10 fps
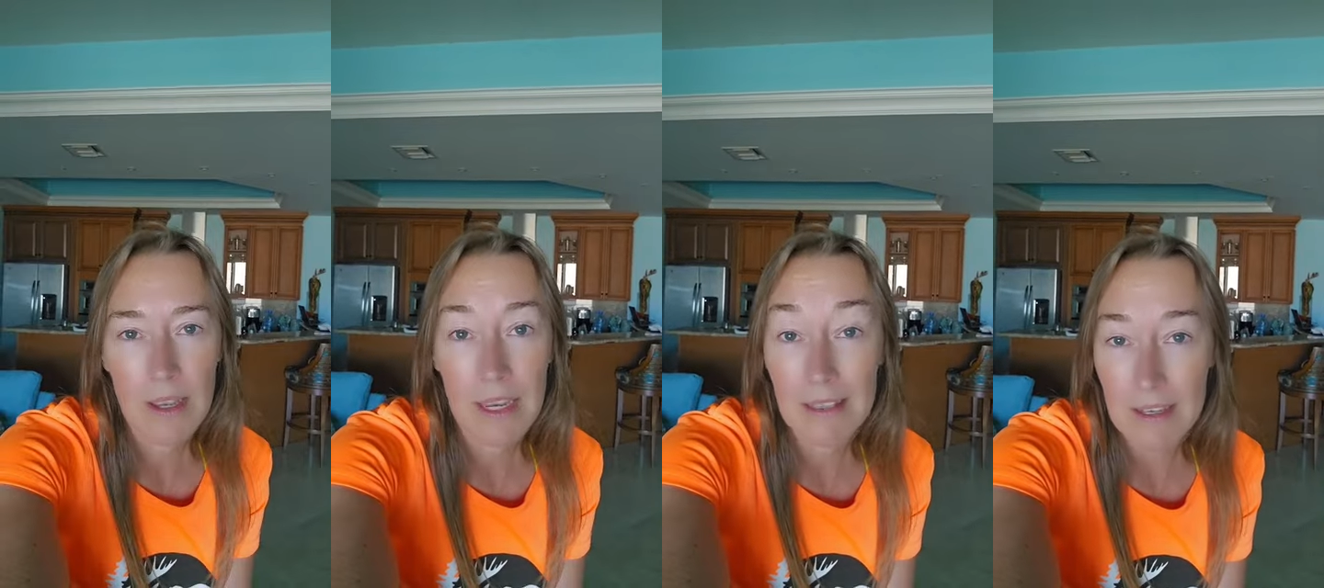
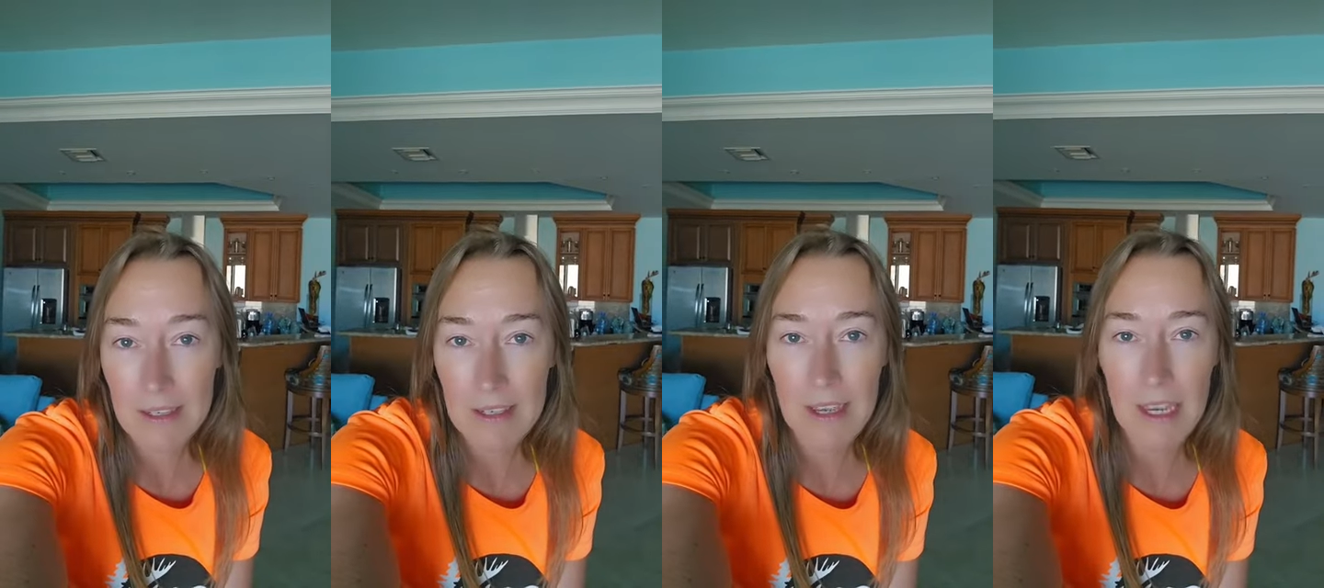in
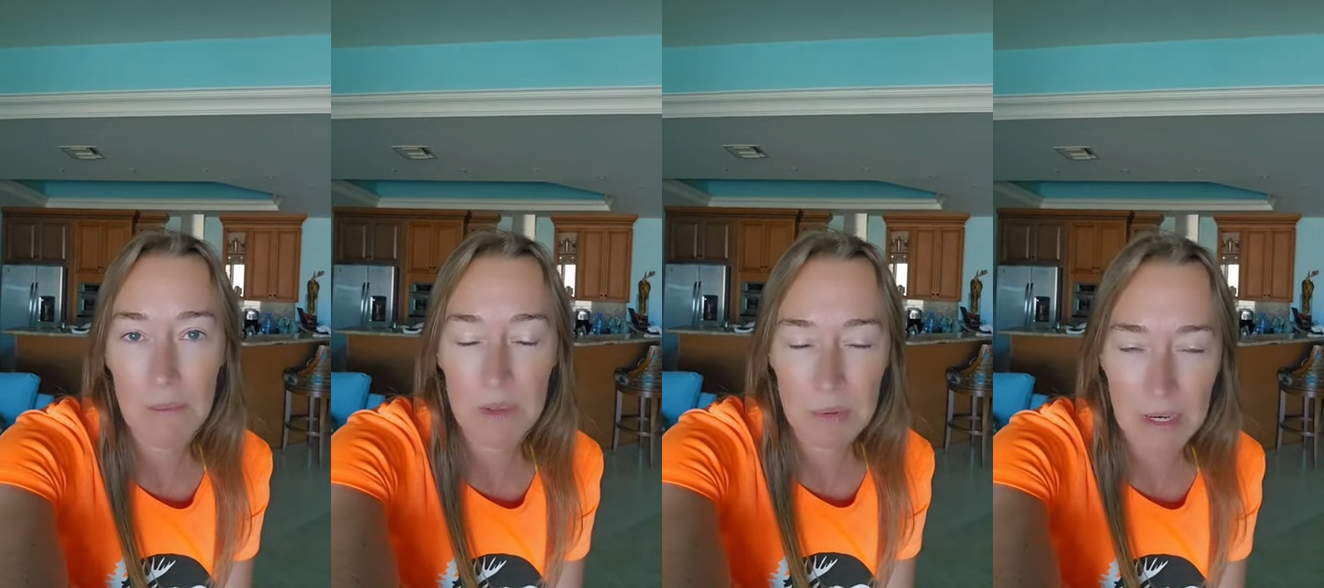these
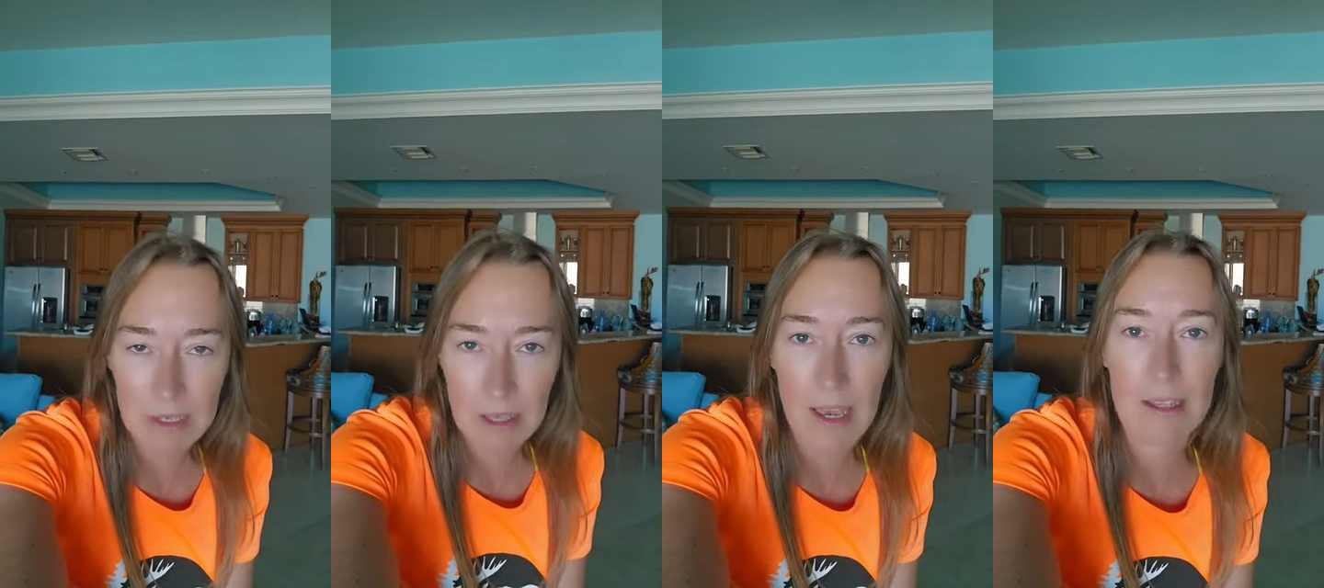schemes,
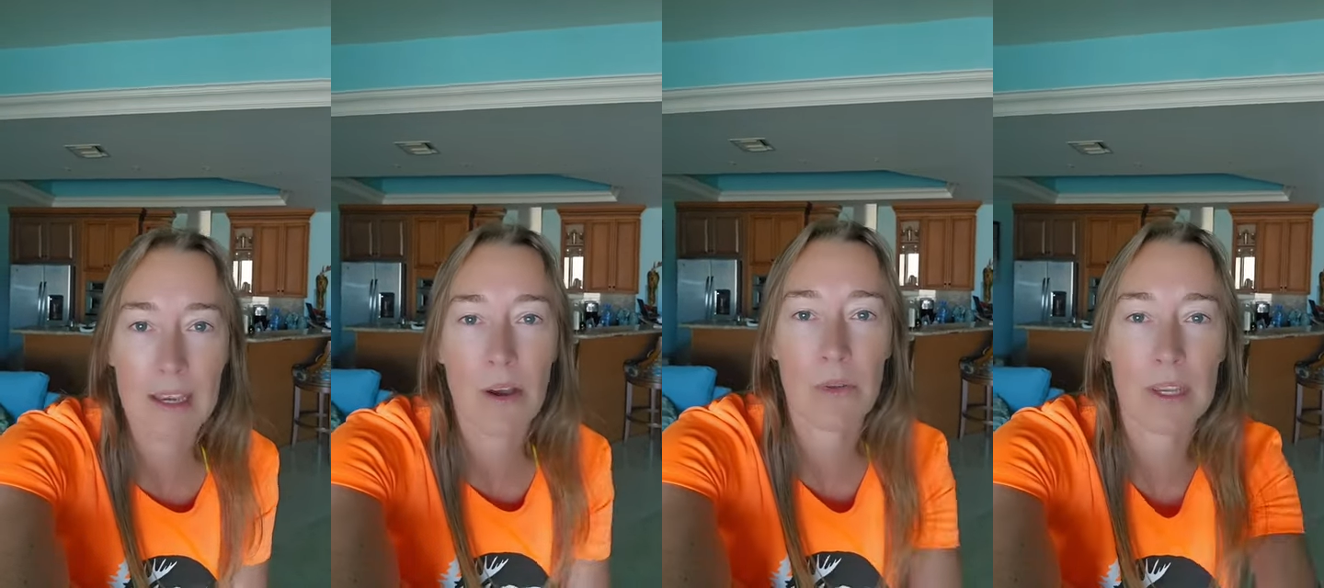because that's
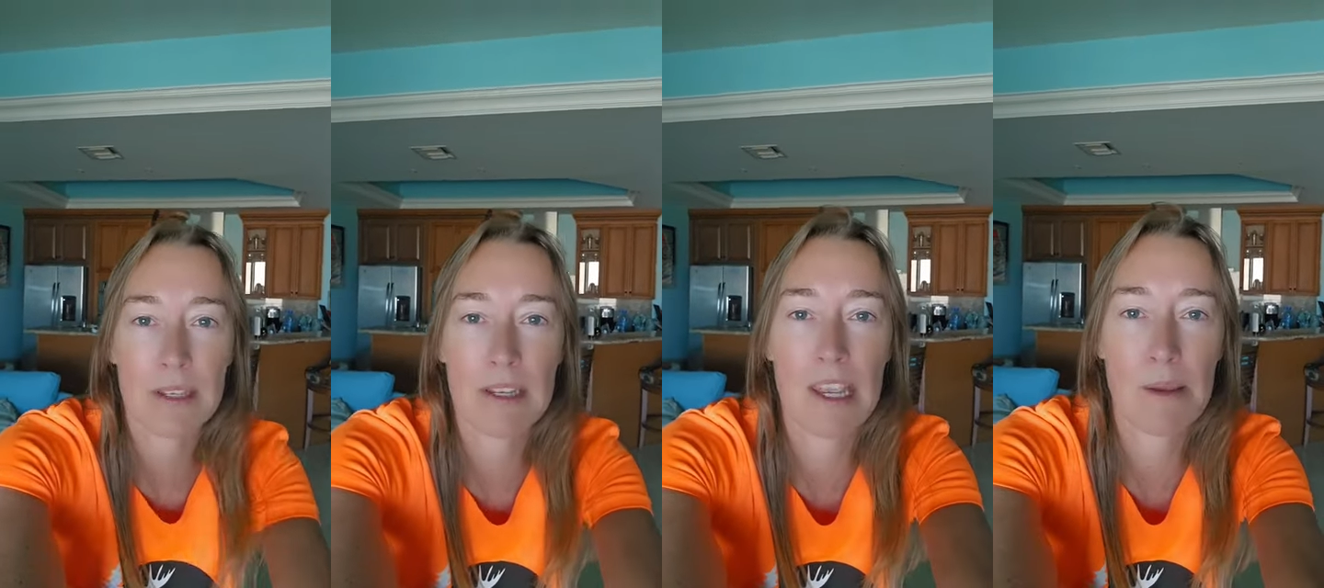how
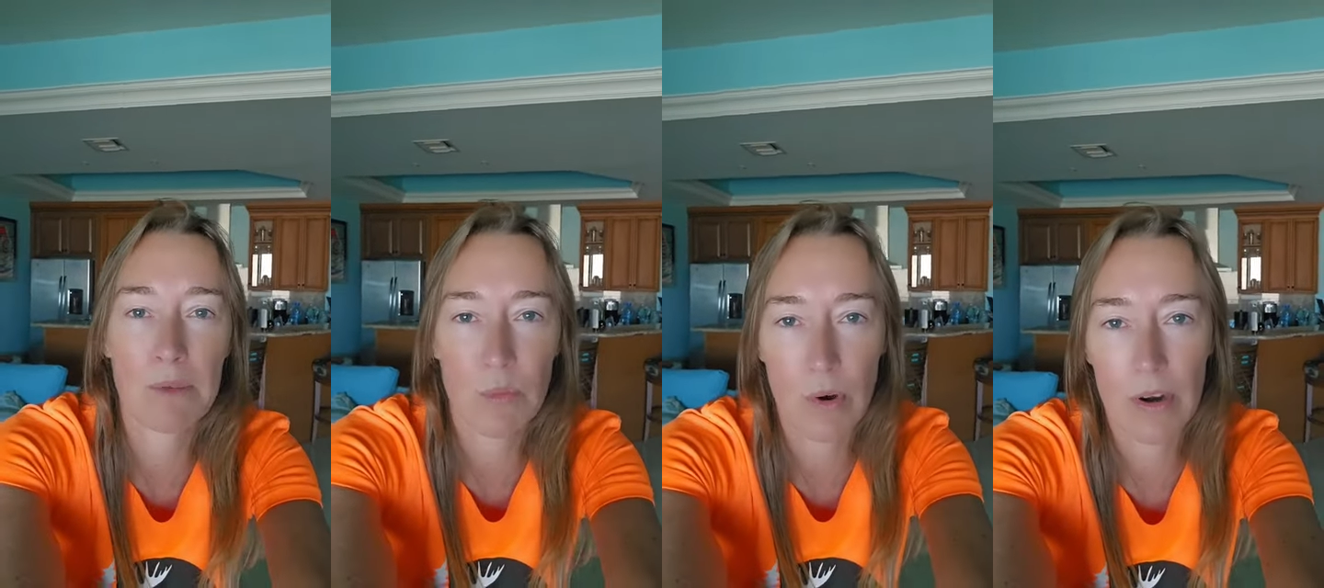these
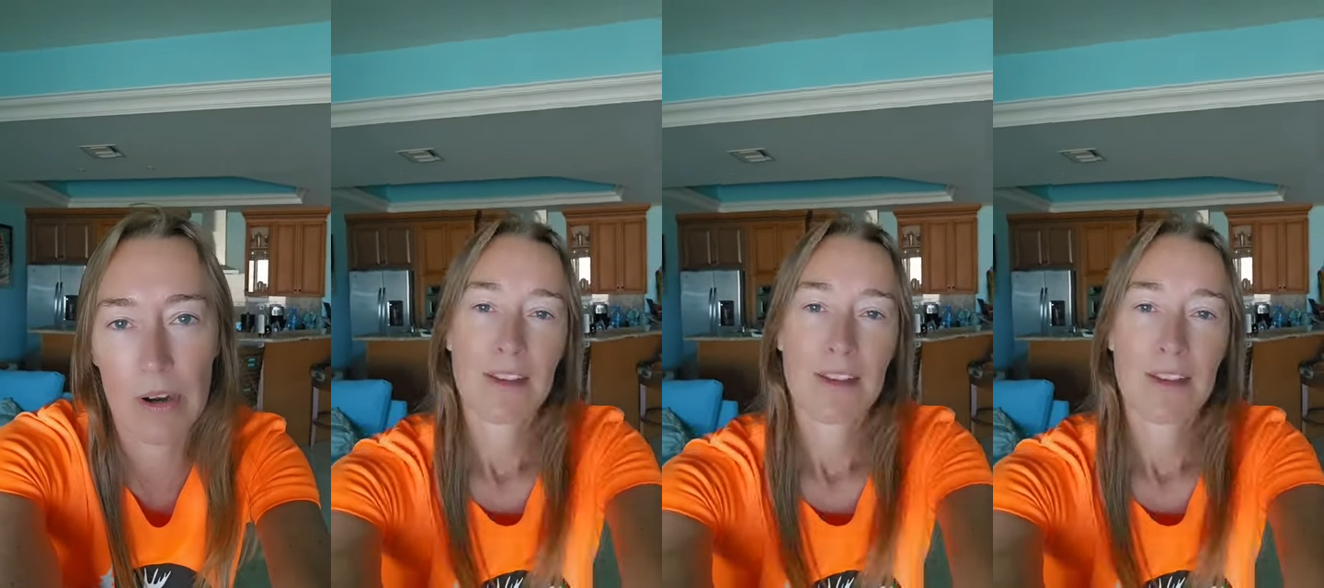schemes work.